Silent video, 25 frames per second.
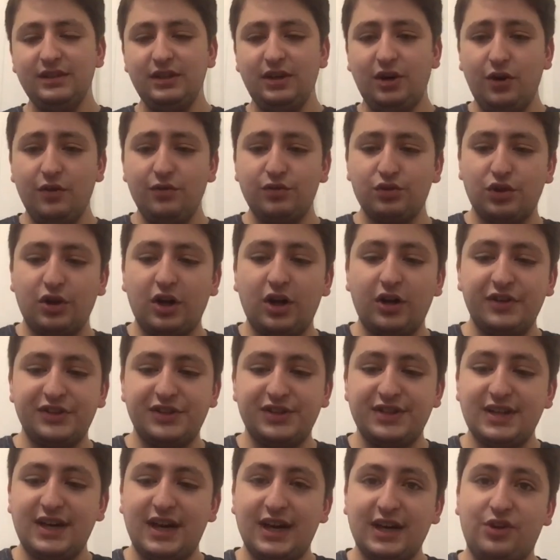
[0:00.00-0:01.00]
overall,
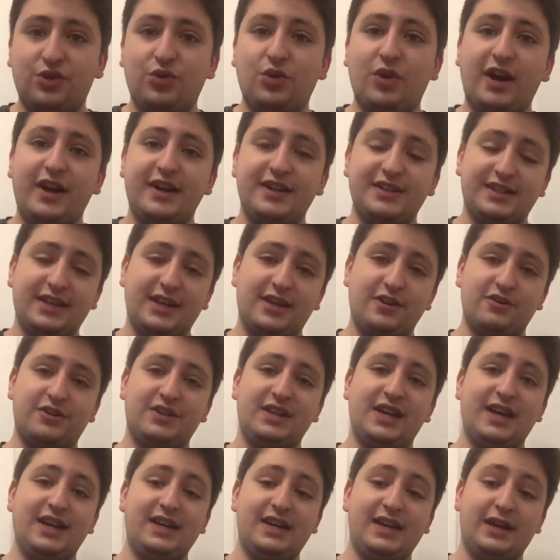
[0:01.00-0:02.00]
it's not quite as
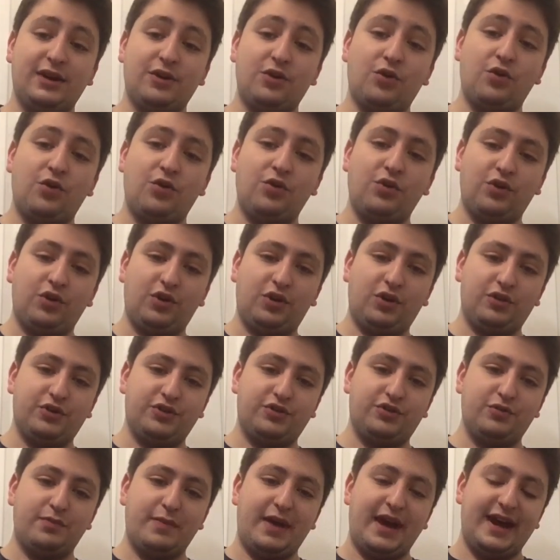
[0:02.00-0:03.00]
entertaining or
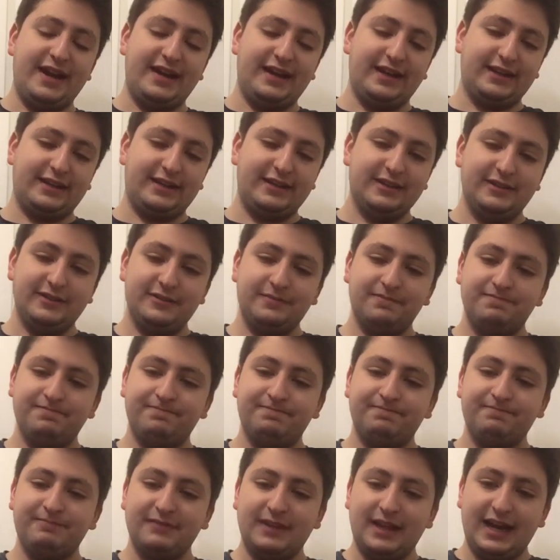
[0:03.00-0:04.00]
dramatic
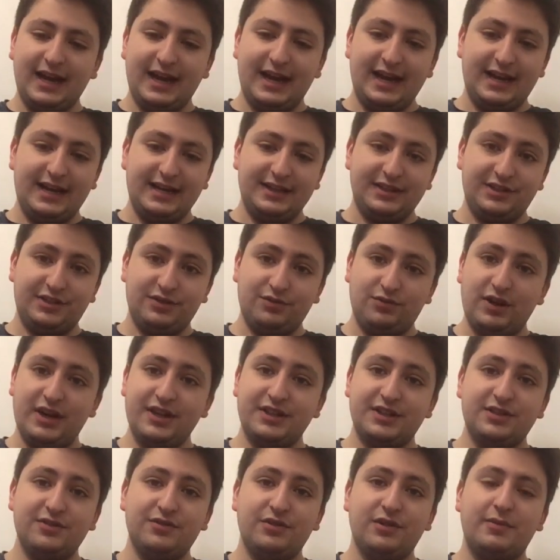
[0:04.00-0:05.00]
as the
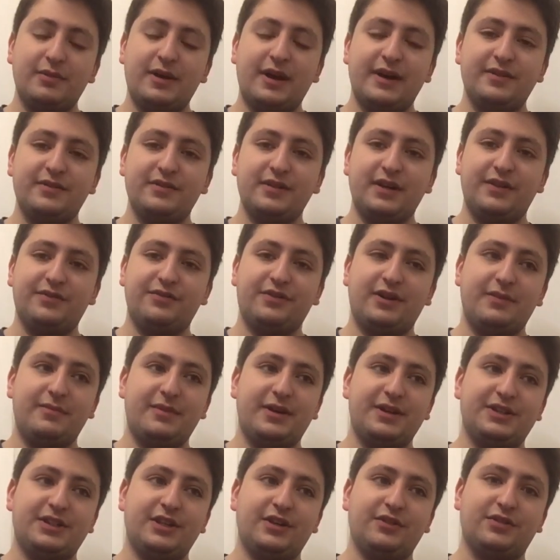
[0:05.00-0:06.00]
rest of them. I find
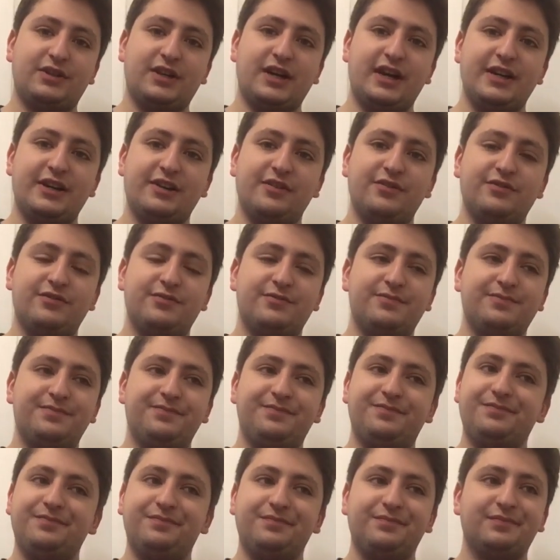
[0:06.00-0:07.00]
myself kind of
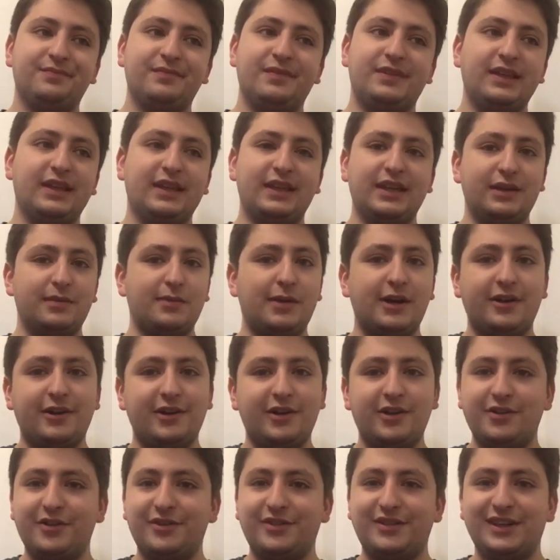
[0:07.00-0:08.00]
thinking about
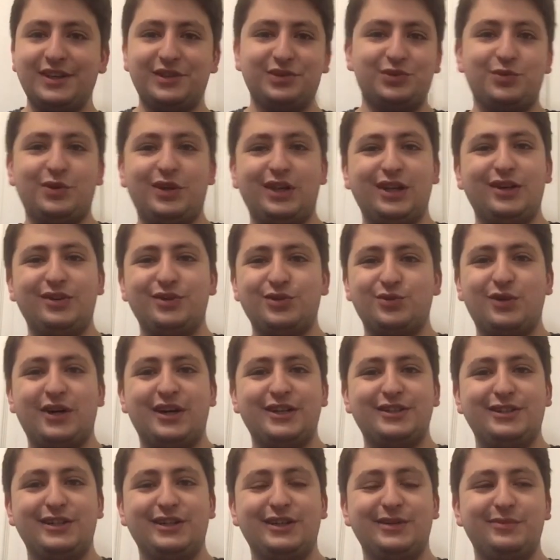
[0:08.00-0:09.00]
other things while I was
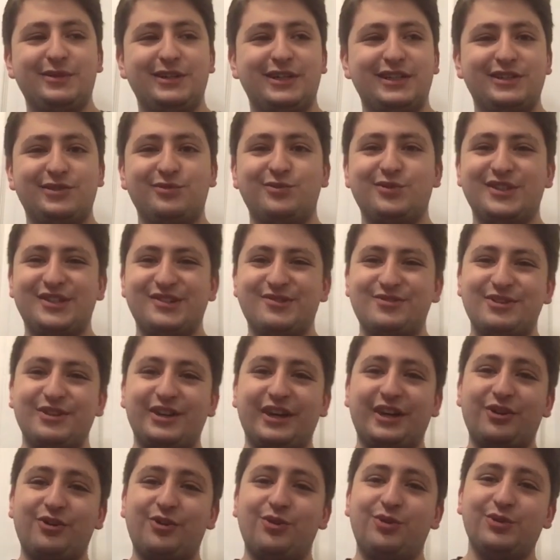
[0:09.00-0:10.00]
watching it because it wasn't
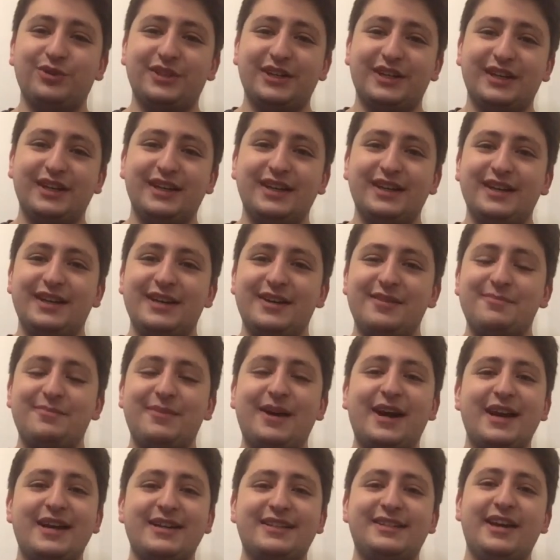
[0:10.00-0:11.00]
really holding
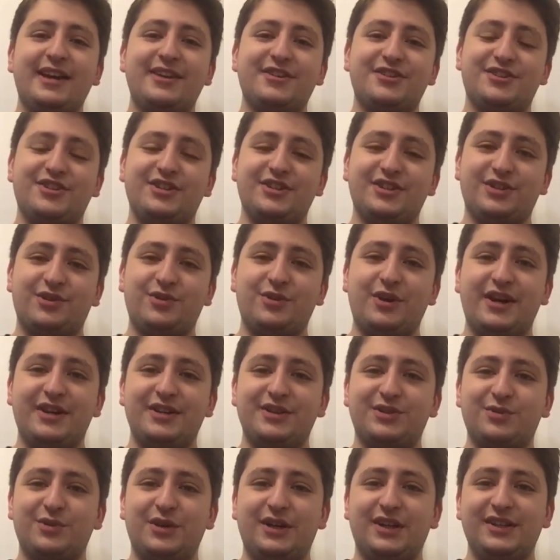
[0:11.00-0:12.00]
my attention quite
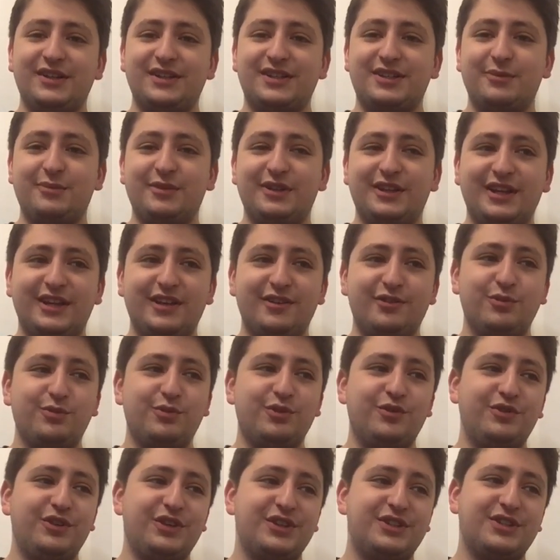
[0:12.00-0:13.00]
as well as some of the other
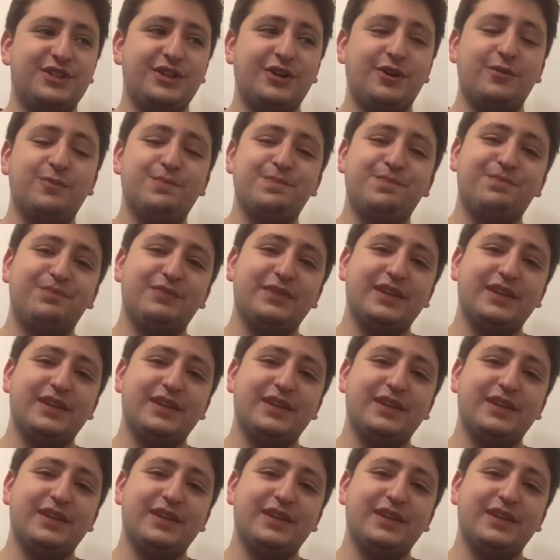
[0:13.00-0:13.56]
movies. So